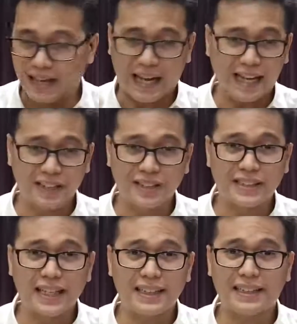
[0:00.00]
I
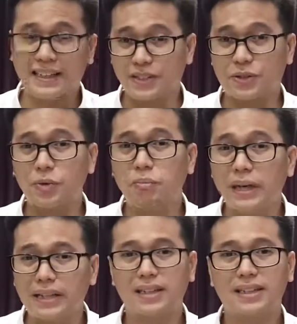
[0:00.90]
understand that, that's true,
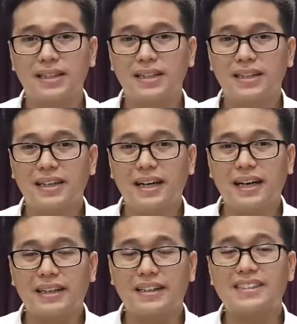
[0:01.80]
but
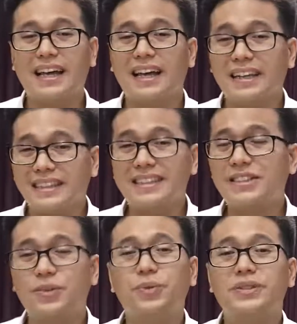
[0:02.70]
this, these
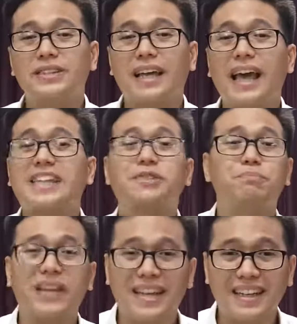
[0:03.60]
truths
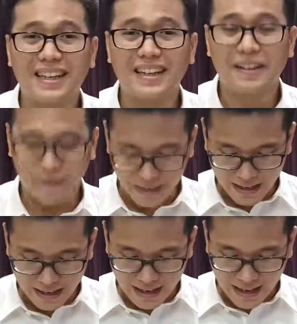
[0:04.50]
explain
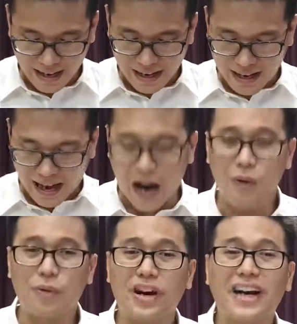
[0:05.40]

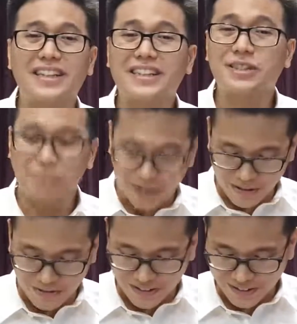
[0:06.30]
how God is
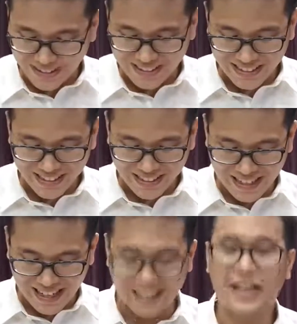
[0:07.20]
marvelous
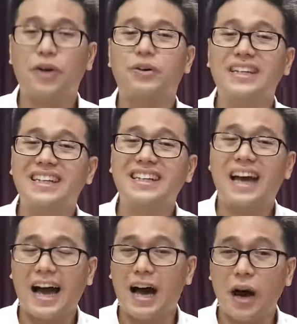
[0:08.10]
and how he,
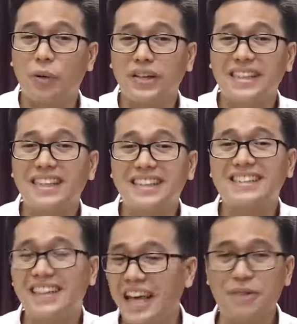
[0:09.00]
how he
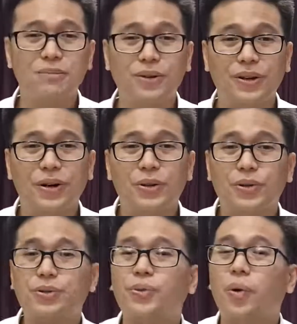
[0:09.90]
is able
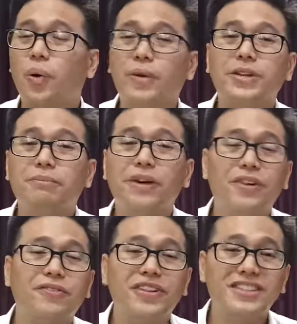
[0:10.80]
to do all the
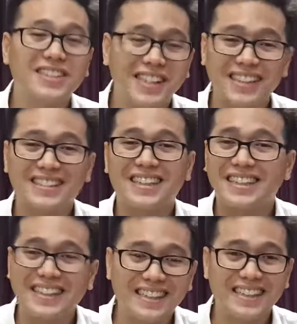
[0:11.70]
marvelous things that
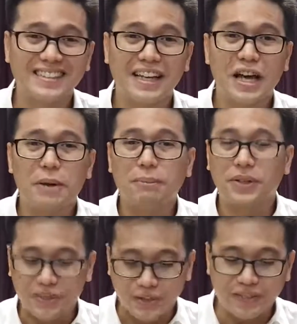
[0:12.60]
he does
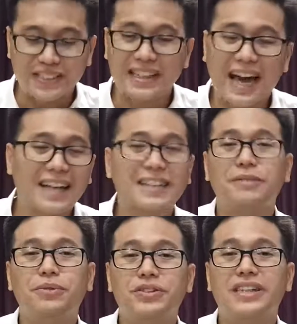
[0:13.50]
because of these
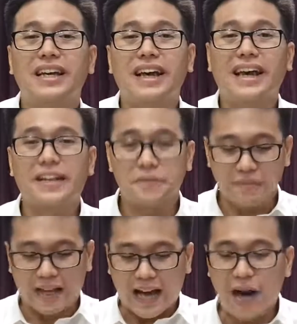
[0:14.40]
attributes and
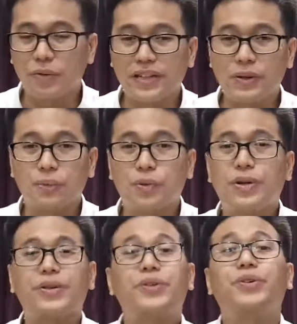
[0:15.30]
how they
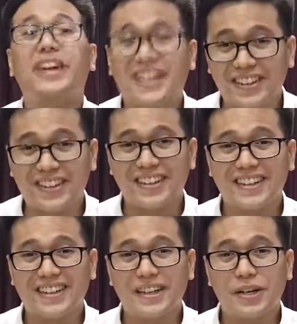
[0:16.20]
work together
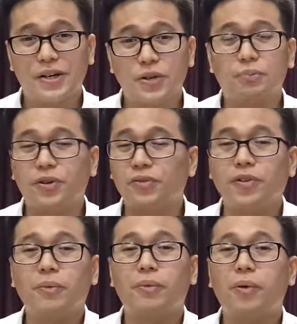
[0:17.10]
to
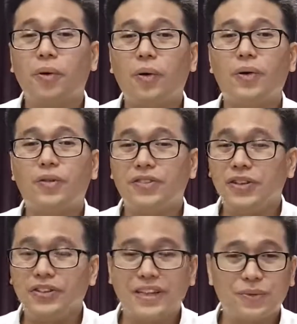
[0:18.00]
perform all of the
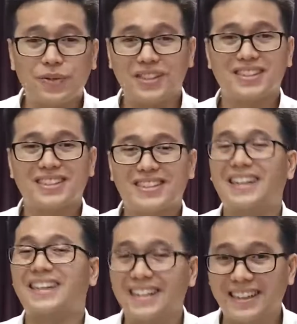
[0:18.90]
great works that
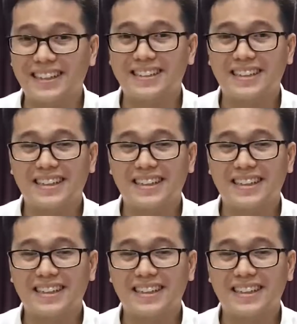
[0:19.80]
he does